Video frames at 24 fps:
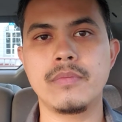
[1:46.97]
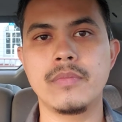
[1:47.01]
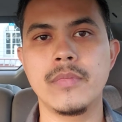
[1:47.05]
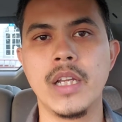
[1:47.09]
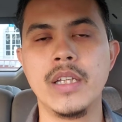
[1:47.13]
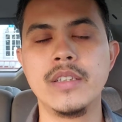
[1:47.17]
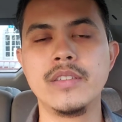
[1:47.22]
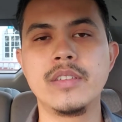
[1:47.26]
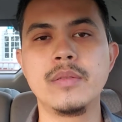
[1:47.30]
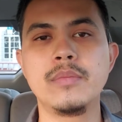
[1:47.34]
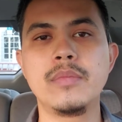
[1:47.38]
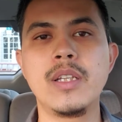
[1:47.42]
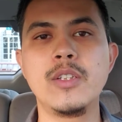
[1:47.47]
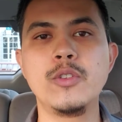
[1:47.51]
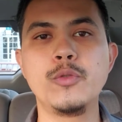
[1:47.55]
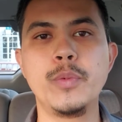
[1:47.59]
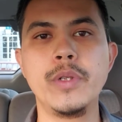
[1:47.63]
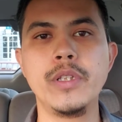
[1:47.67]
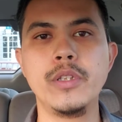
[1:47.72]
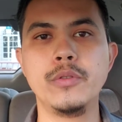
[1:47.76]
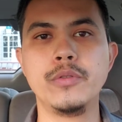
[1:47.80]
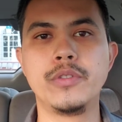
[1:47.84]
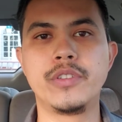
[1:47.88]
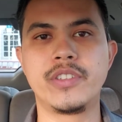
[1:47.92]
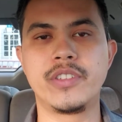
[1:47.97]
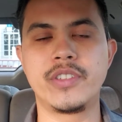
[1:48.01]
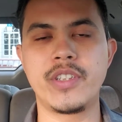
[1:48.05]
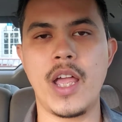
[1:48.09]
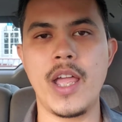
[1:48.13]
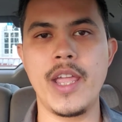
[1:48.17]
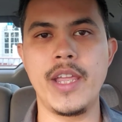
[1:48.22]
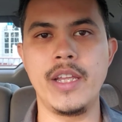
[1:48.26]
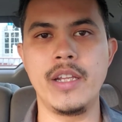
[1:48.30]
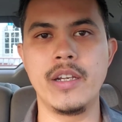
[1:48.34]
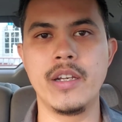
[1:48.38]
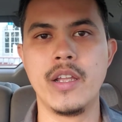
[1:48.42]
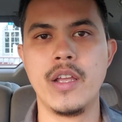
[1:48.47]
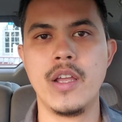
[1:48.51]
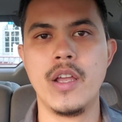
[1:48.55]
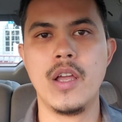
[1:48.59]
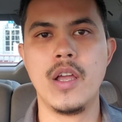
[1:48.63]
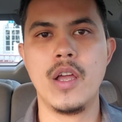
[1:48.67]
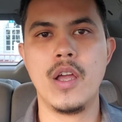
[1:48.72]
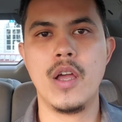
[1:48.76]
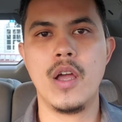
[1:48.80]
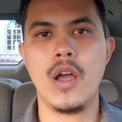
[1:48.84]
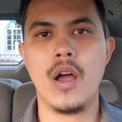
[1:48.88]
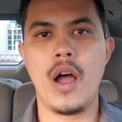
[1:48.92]
and sometimes we lose sight
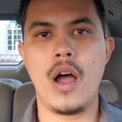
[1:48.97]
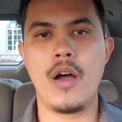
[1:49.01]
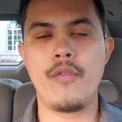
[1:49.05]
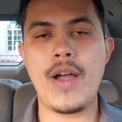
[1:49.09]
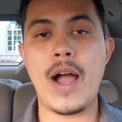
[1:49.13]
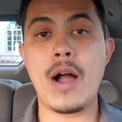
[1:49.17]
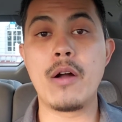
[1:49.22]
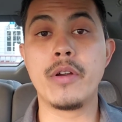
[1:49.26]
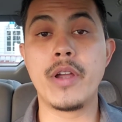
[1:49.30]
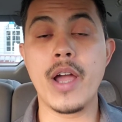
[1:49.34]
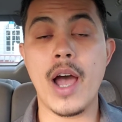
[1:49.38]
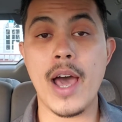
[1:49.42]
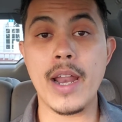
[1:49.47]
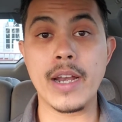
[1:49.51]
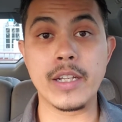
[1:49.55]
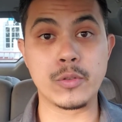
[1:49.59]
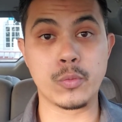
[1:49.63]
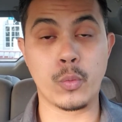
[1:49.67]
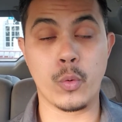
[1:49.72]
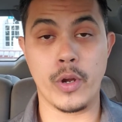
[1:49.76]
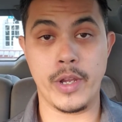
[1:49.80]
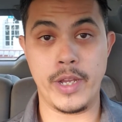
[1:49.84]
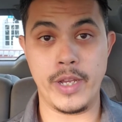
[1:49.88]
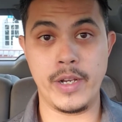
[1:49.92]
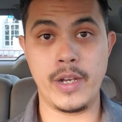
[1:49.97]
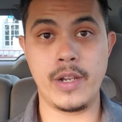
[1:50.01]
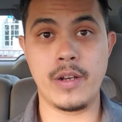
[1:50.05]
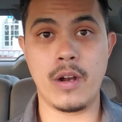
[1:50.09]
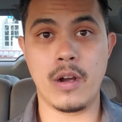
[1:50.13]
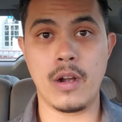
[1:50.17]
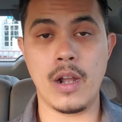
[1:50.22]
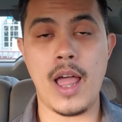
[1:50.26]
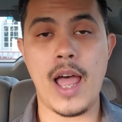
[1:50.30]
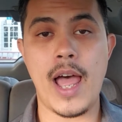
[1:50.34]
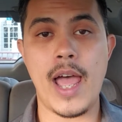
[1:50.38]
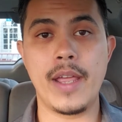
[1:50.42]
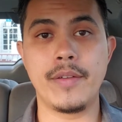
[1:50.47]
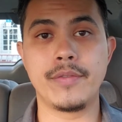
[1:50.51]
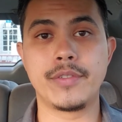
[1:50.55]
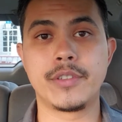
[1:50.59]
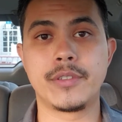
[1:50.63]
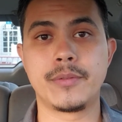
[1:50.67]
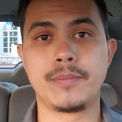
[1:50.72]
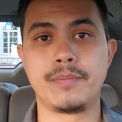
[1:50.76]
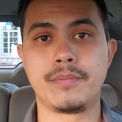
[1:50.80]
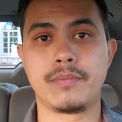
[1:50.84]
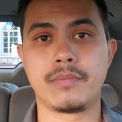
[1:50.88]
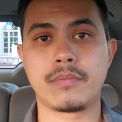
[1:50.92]
of how God is working in our lives.